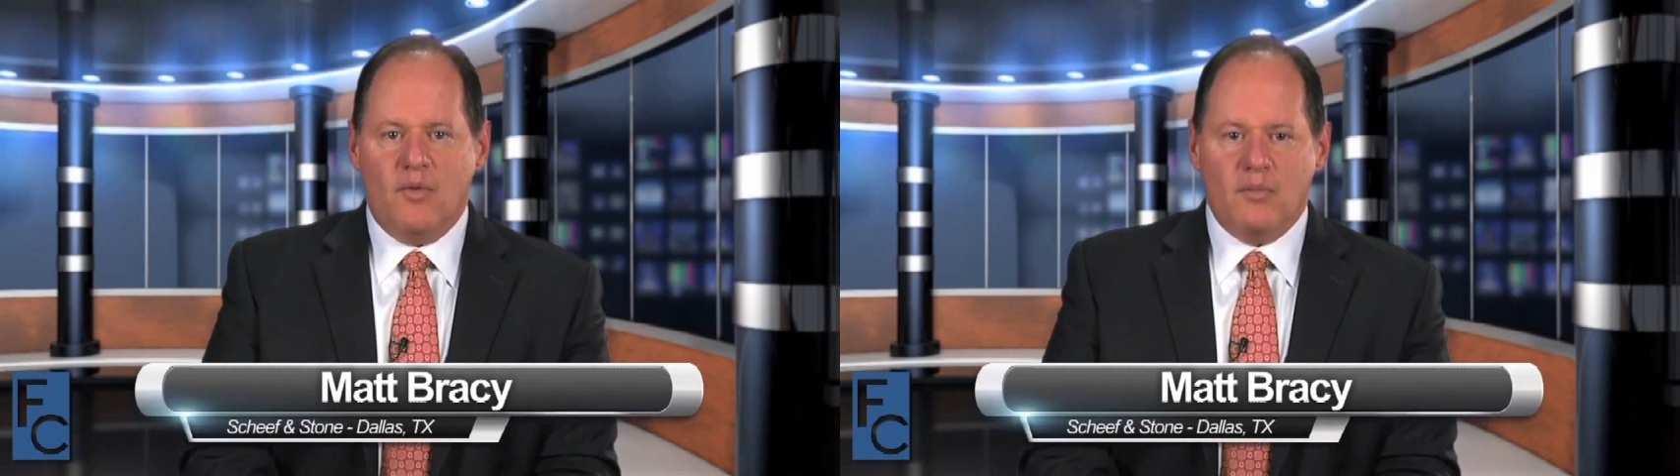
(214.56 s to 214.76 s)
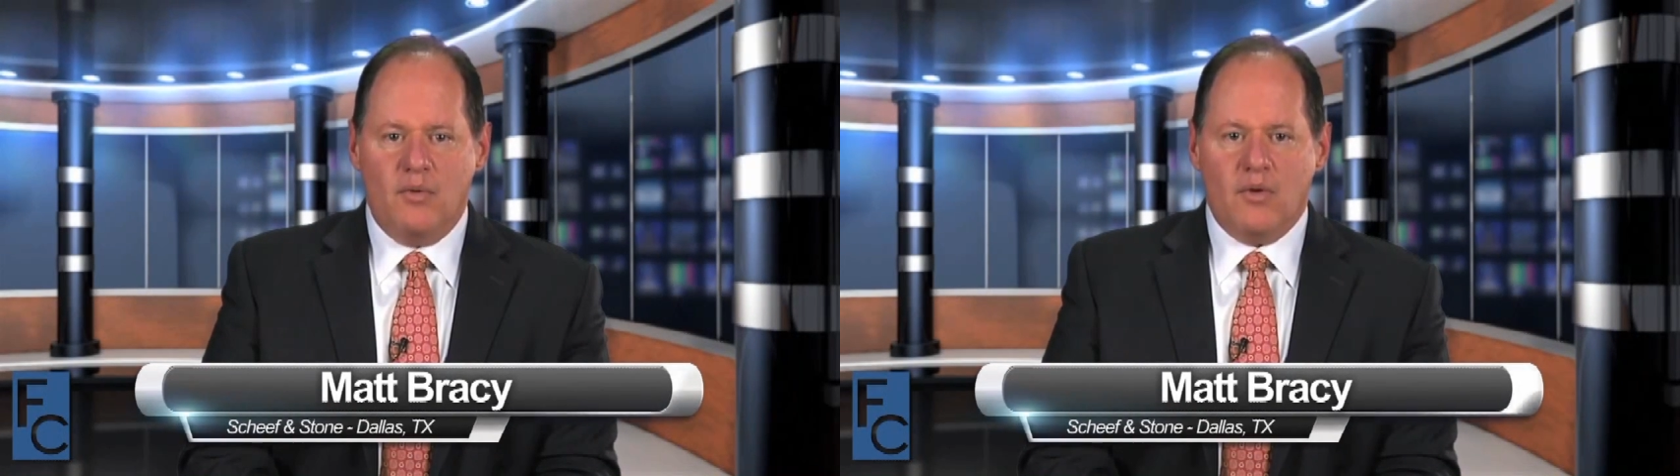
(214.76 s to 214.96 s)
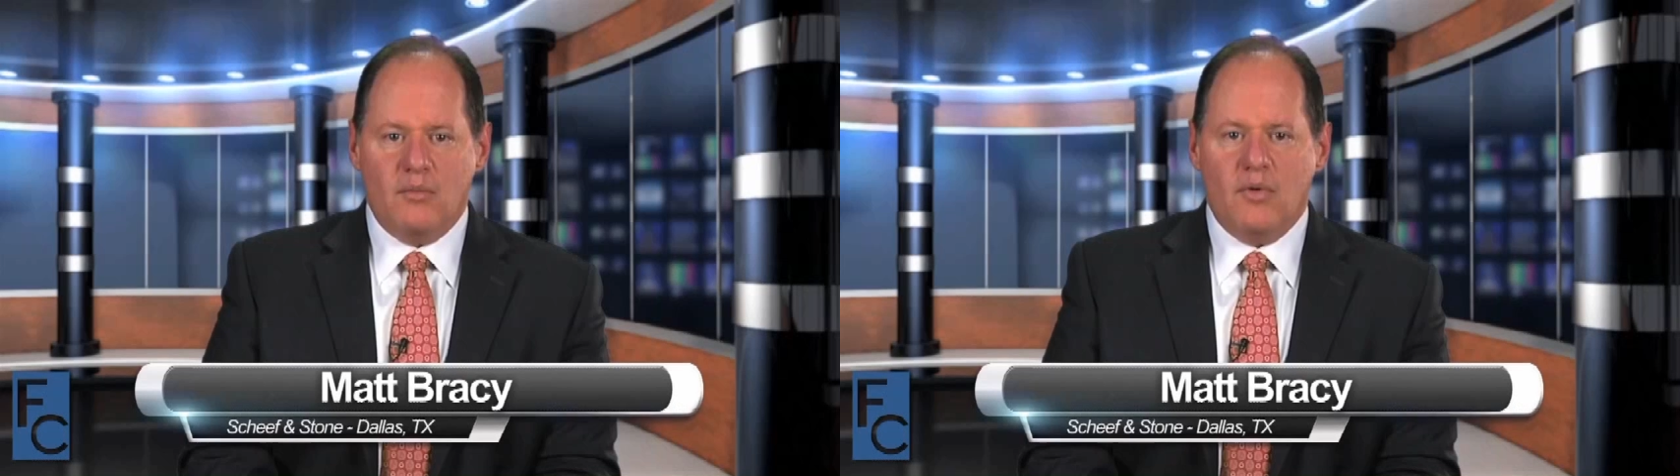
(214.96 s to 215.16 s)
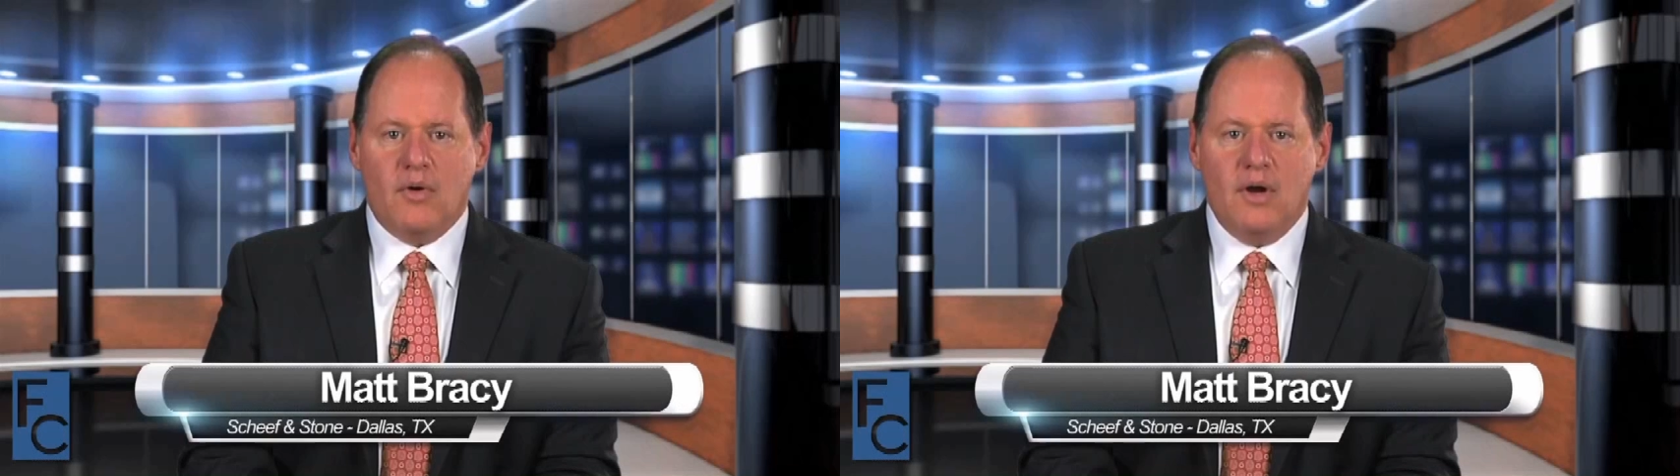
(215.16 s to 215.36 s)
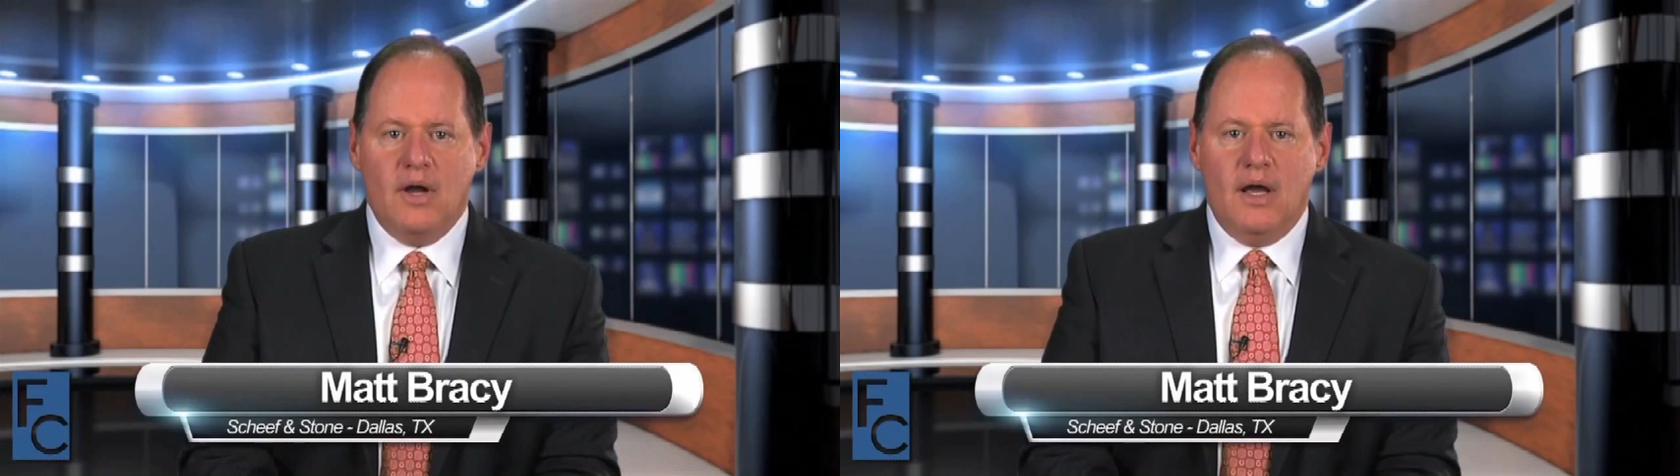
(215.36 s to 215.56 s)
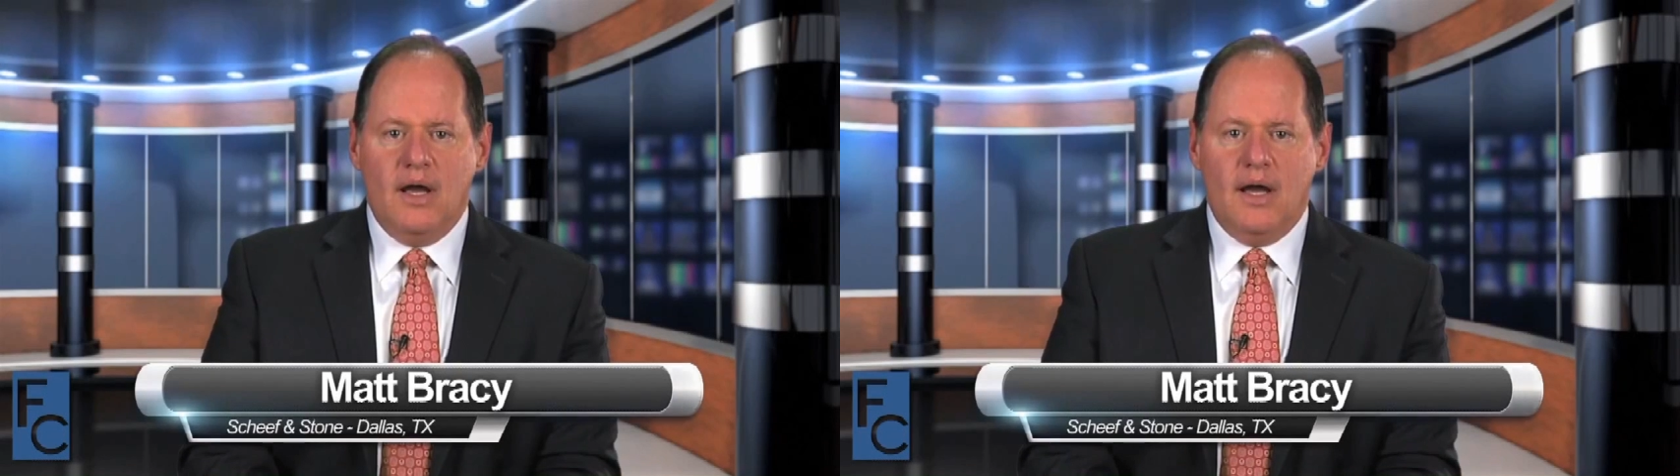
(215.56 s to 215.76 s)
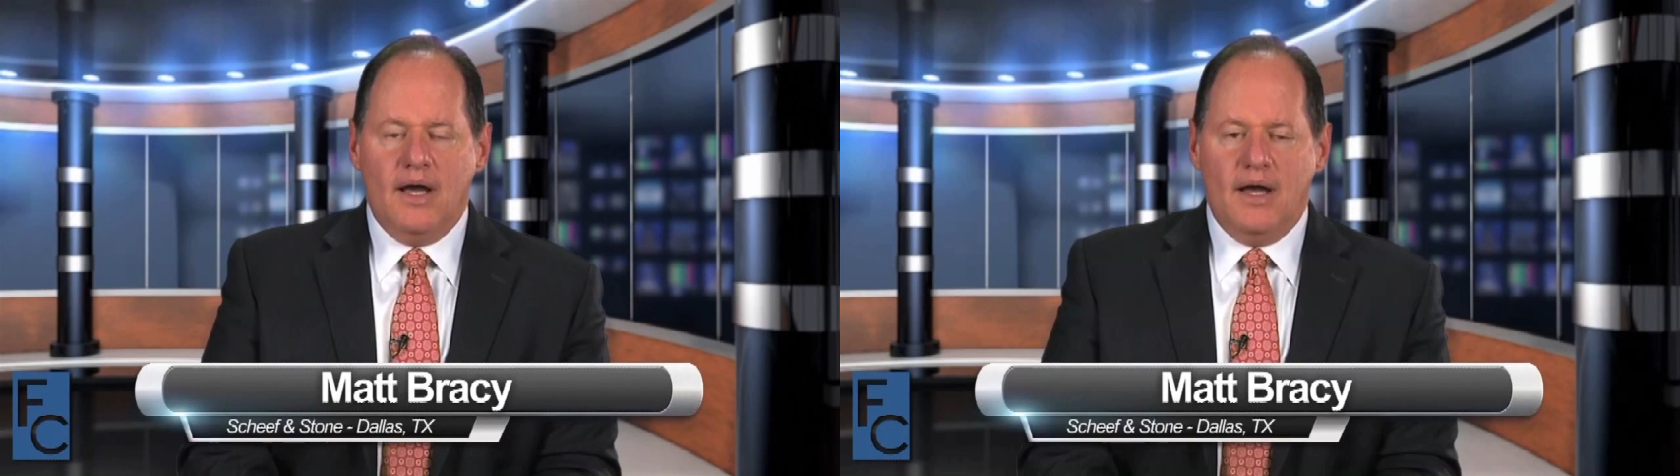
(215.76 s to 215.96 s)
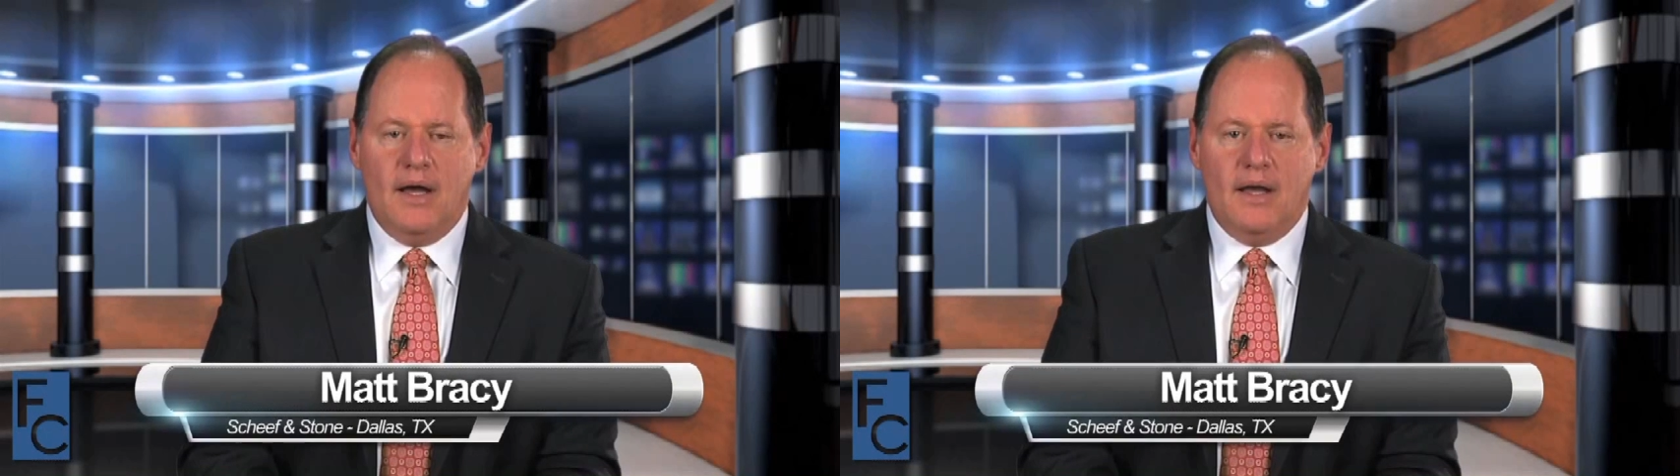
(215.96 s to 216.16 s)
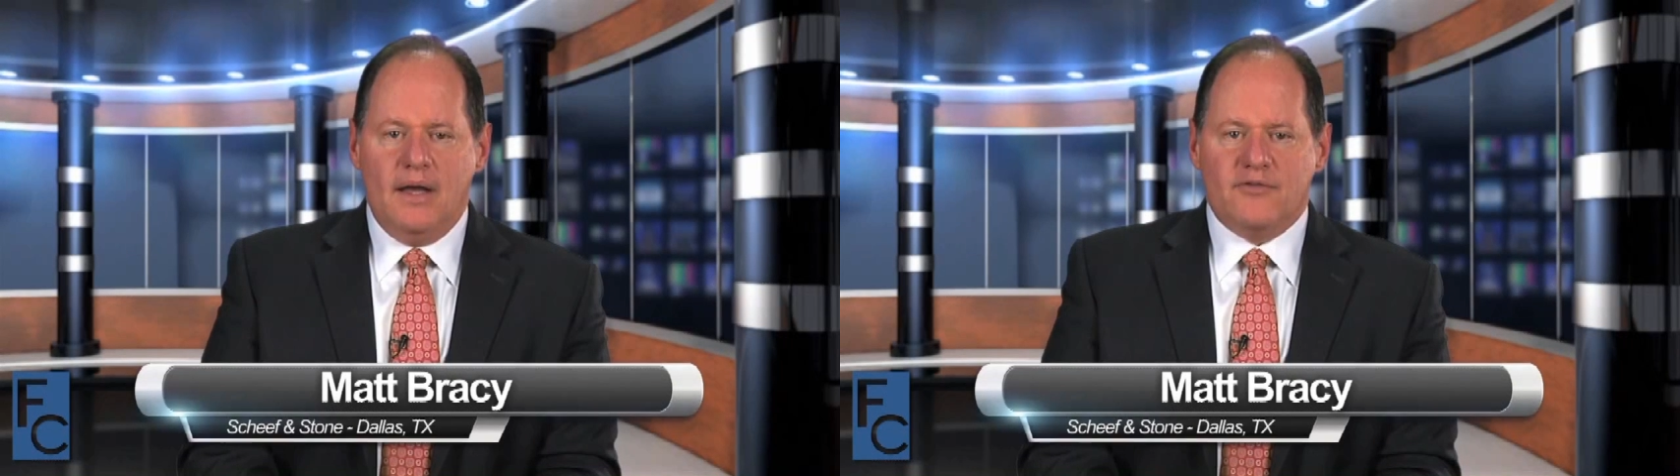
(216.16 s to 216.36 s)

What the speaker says: to give more and more and more.